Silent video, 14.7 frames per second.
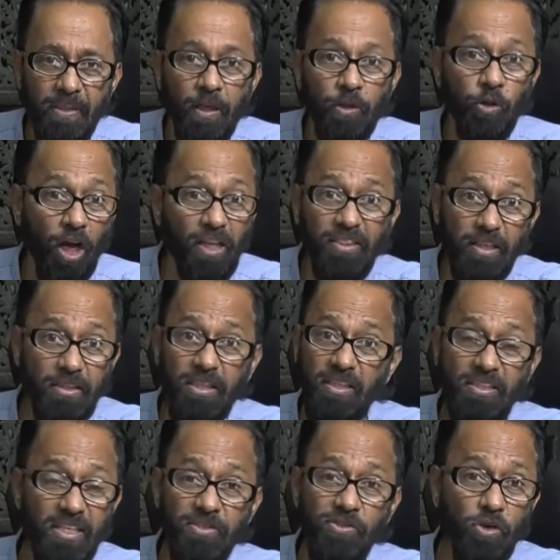Not that he
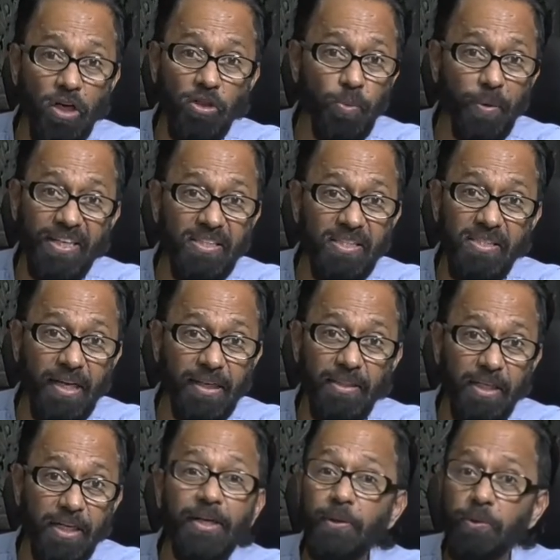does not wear designer
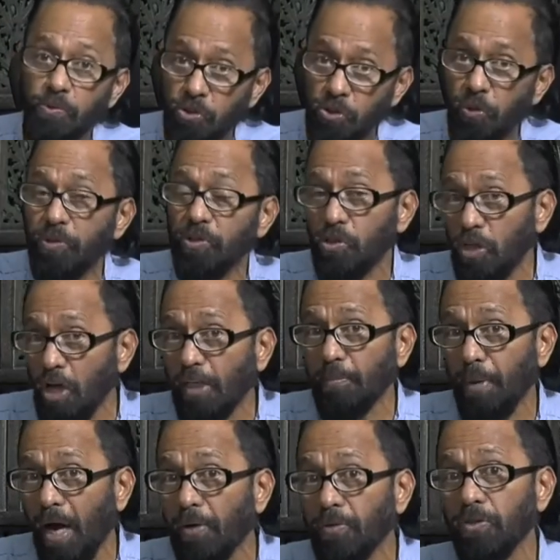clothes, so it's not
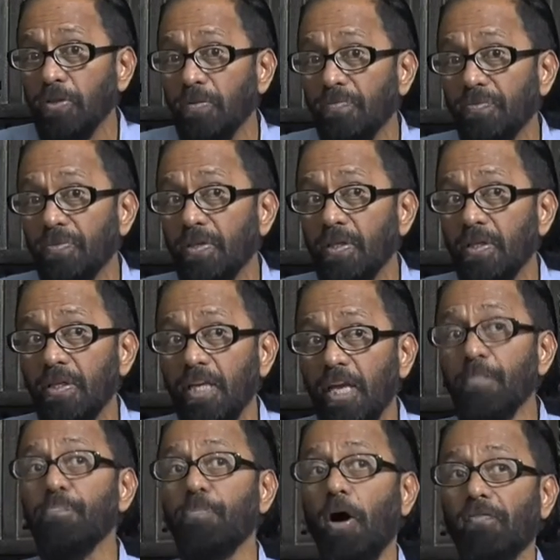about
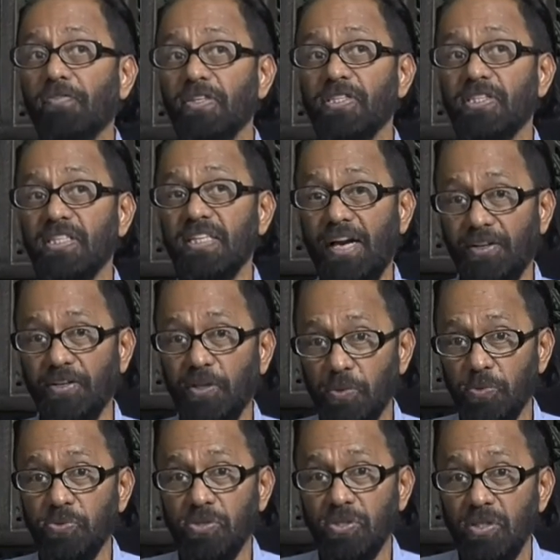impoverished
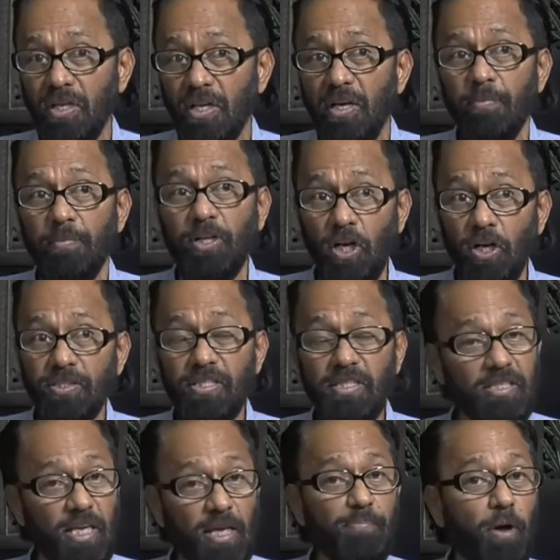scenarios. Because the
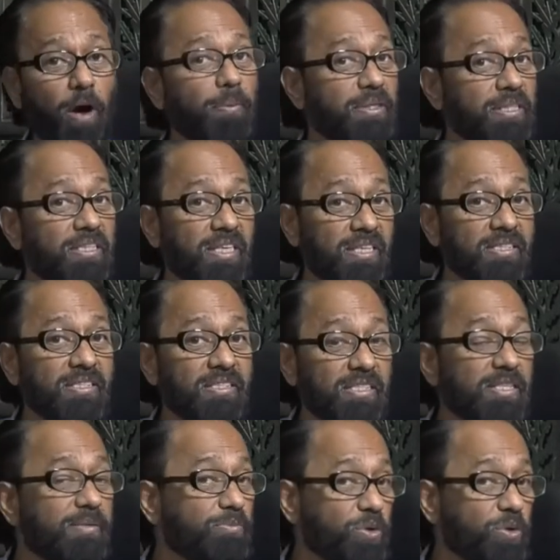same poverty doesn't seem to